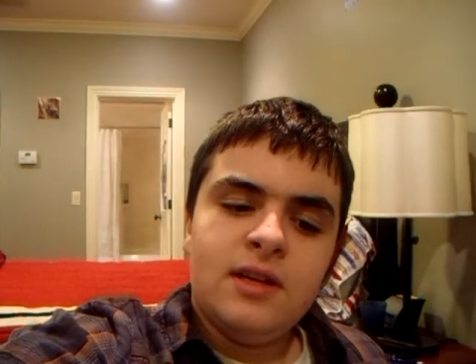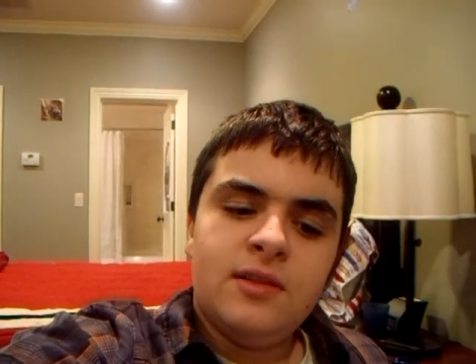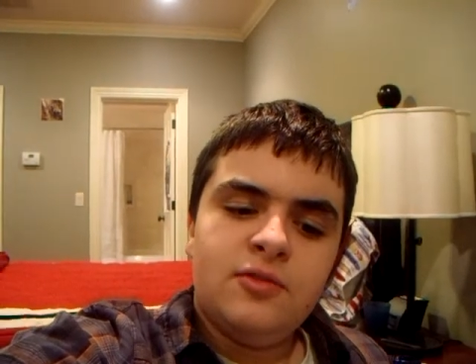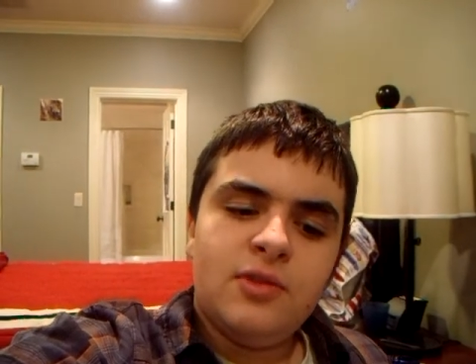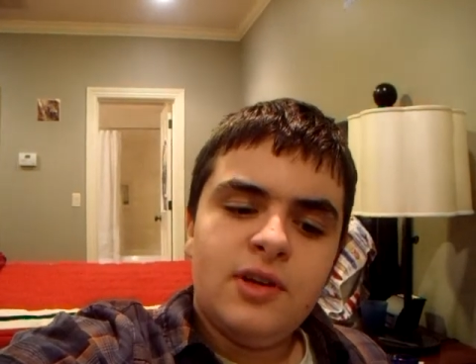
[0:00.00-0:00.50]

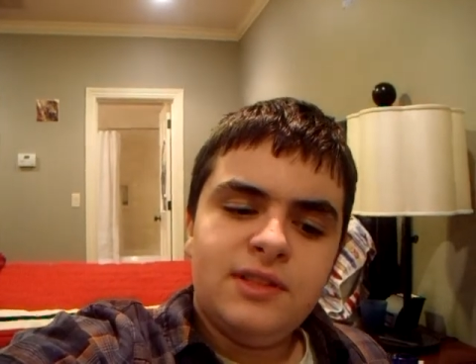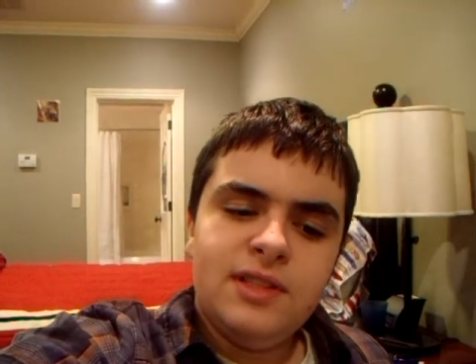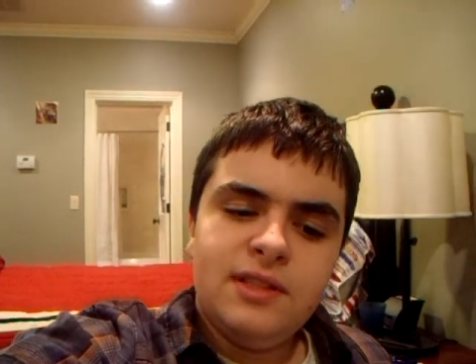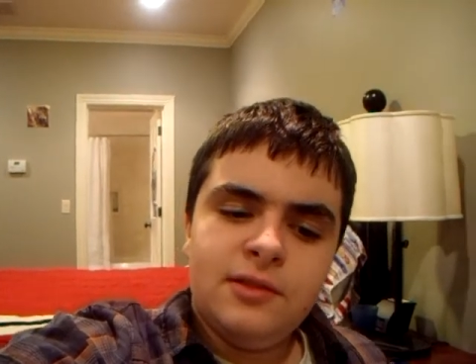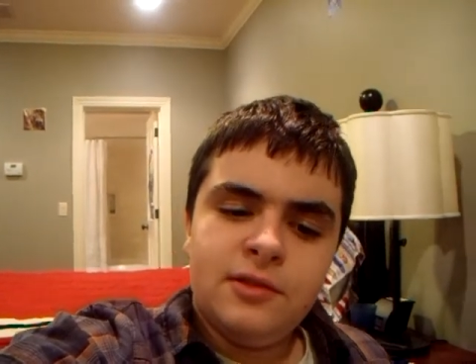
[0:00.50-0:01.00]
drug
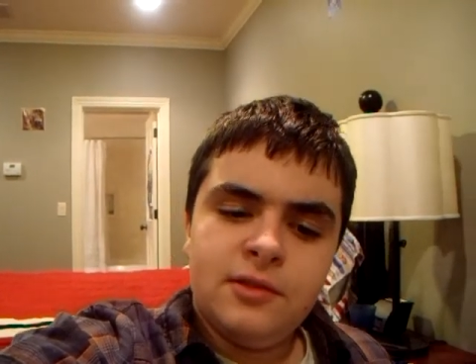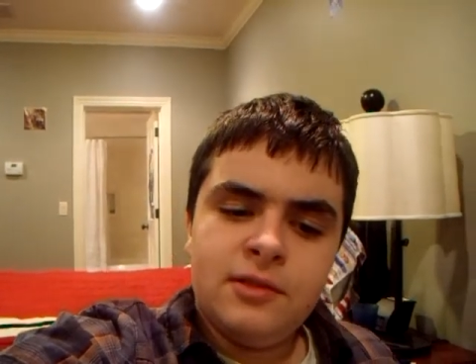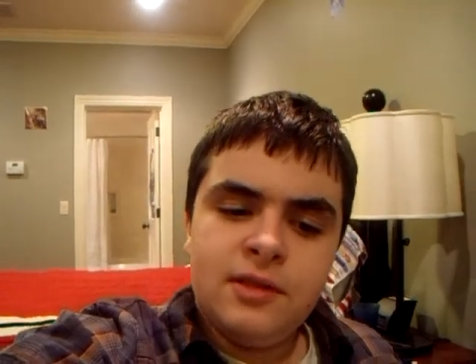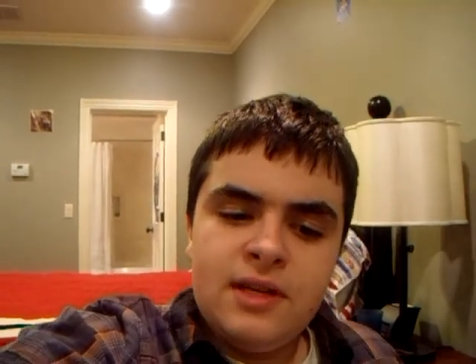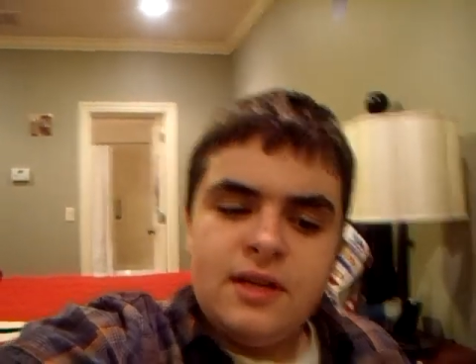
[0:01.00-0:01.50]

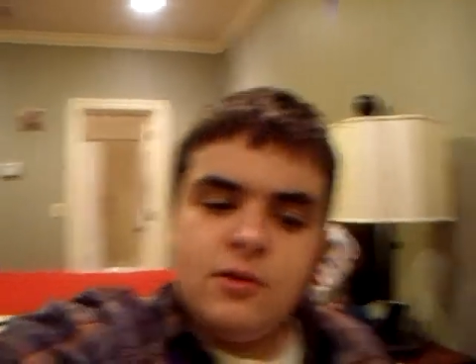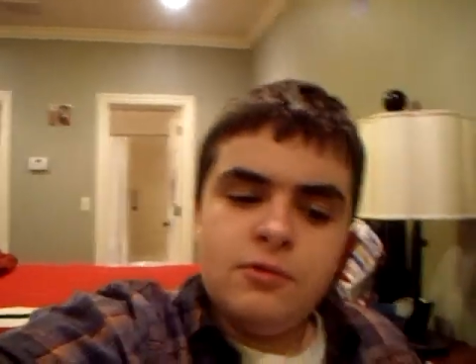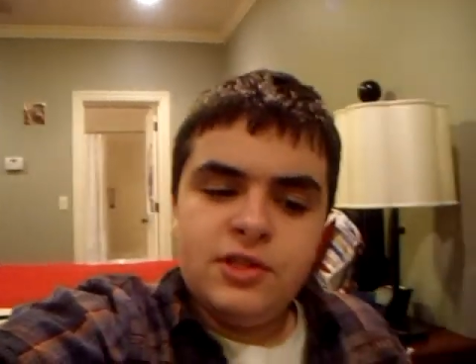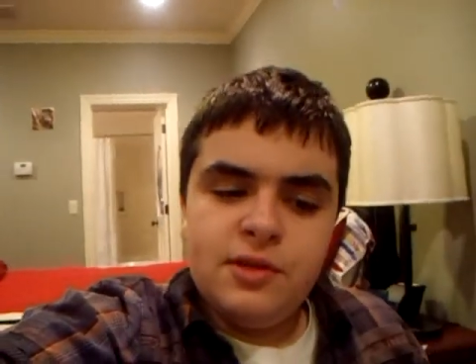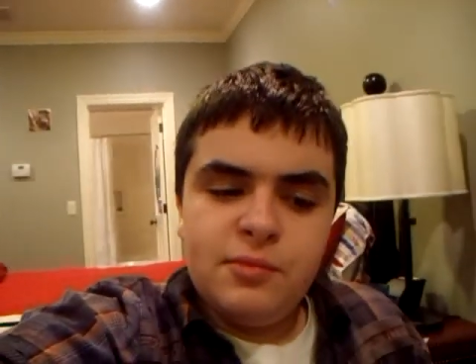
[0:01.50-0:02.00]
dealer
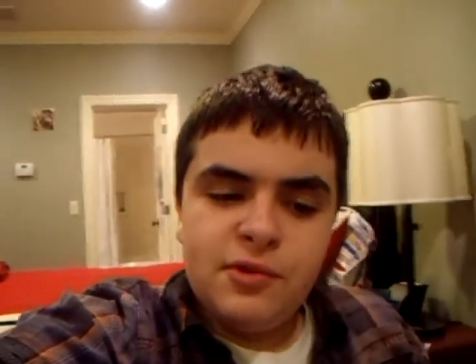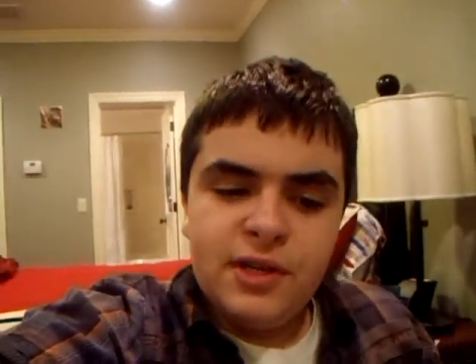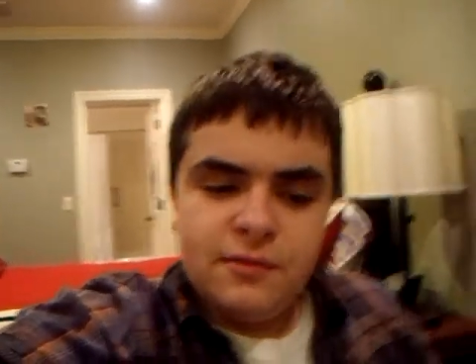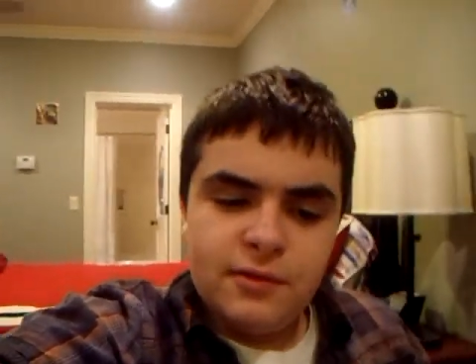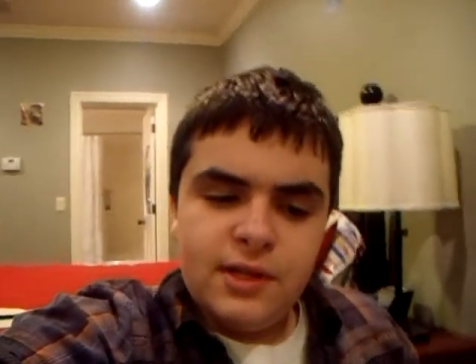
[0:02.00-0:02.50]
who is the
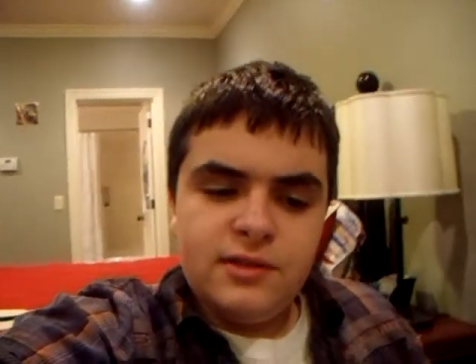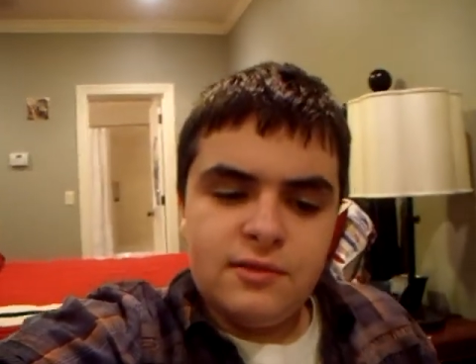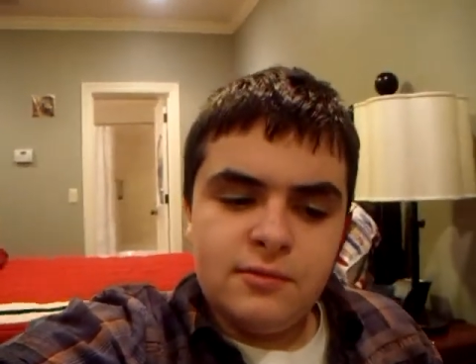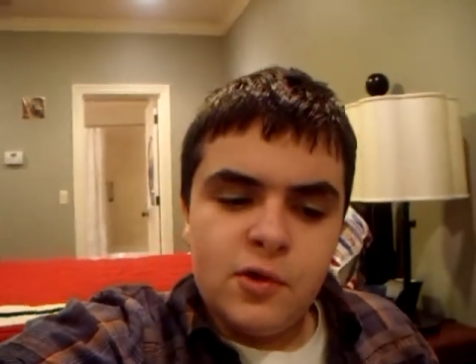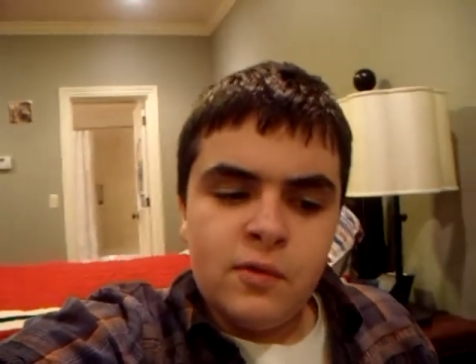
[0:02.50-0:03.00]
boyfriend
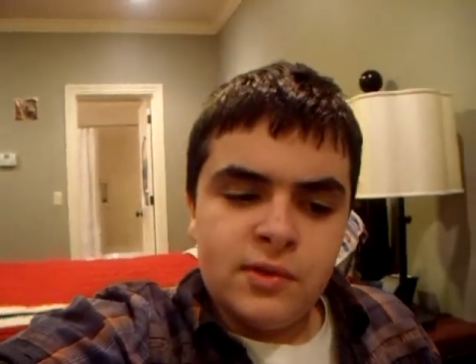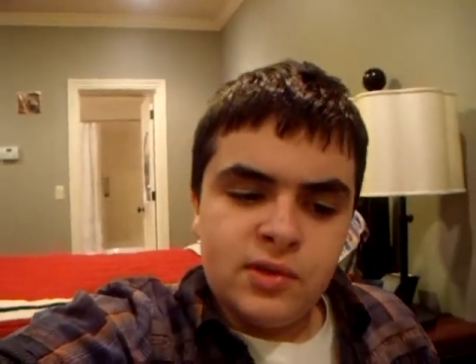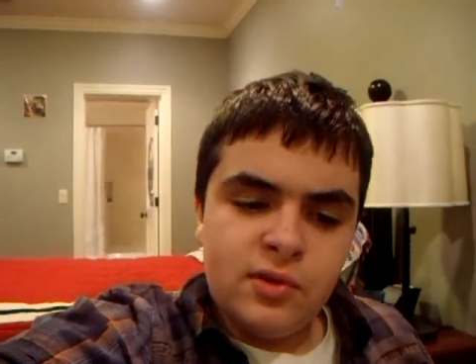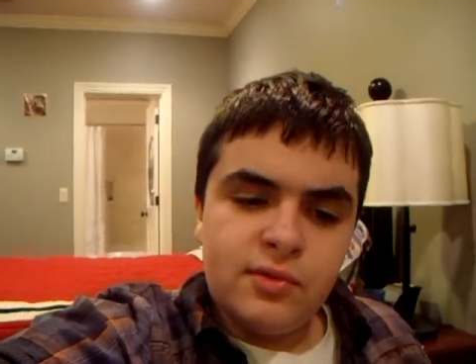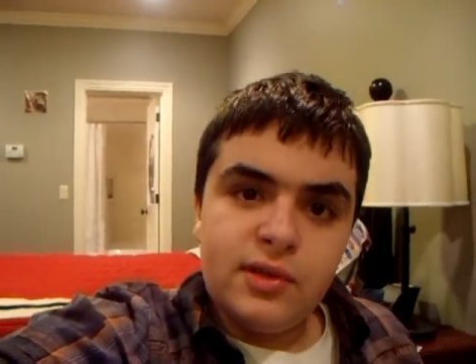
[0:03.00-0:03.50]
of
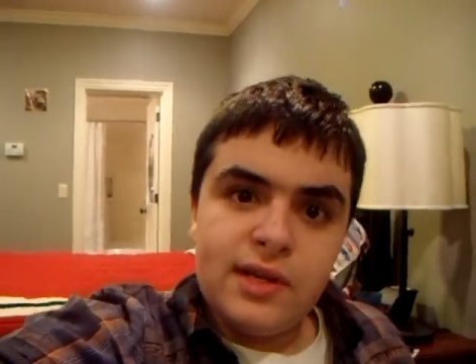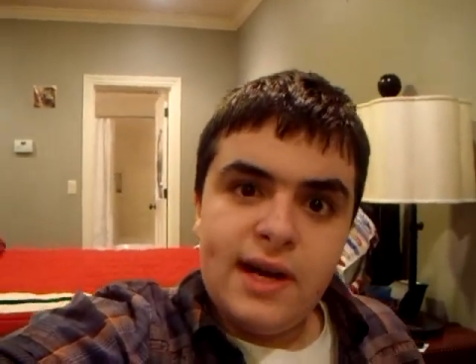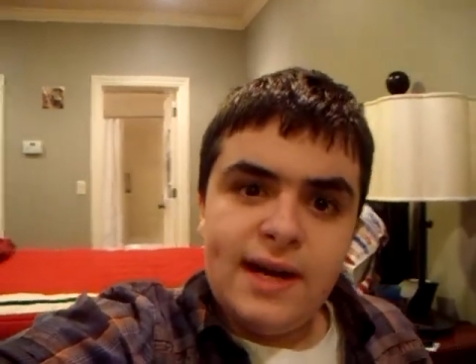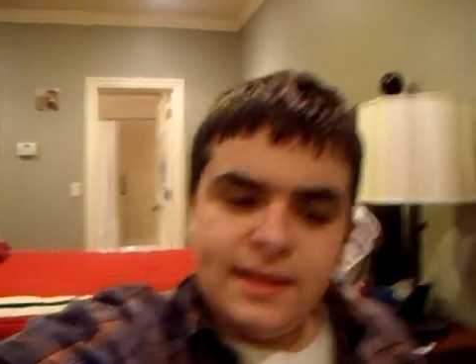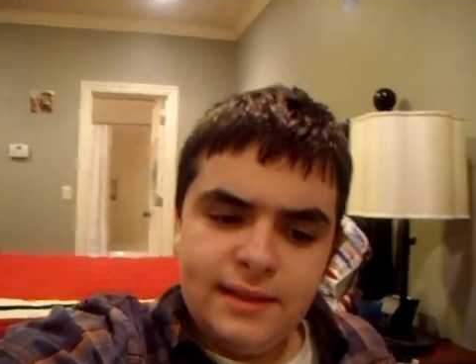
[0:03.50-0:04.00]
Rover's owner,
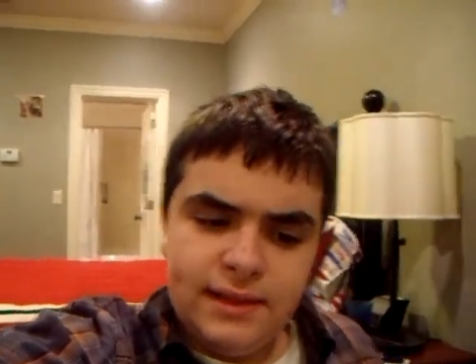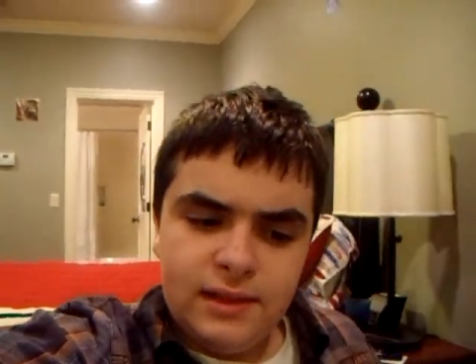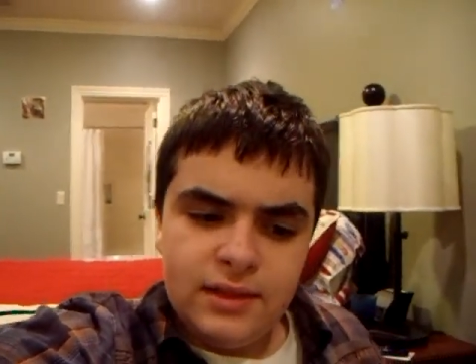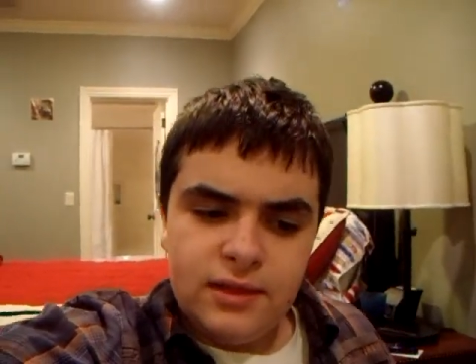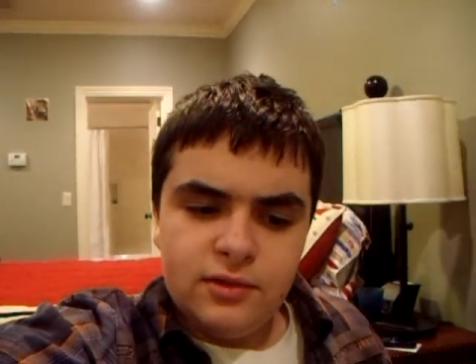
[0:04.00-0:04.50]
Connie.